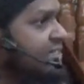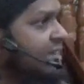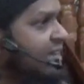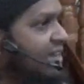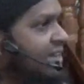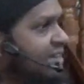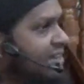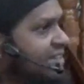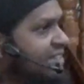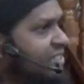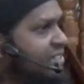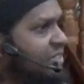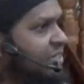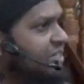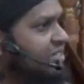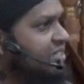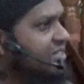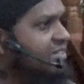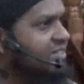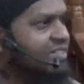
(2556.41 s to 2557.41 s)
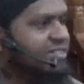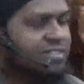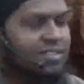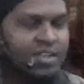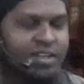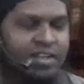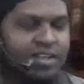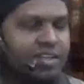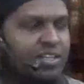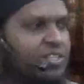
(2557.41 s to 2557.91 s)
and they just
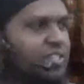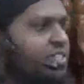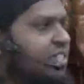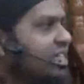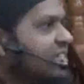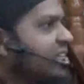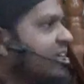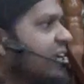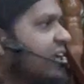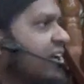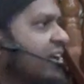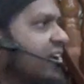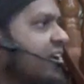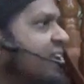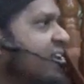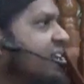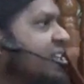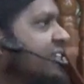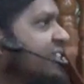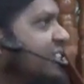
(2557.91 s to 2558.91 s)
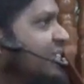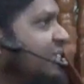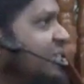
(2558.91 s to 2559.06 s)
shake their head and they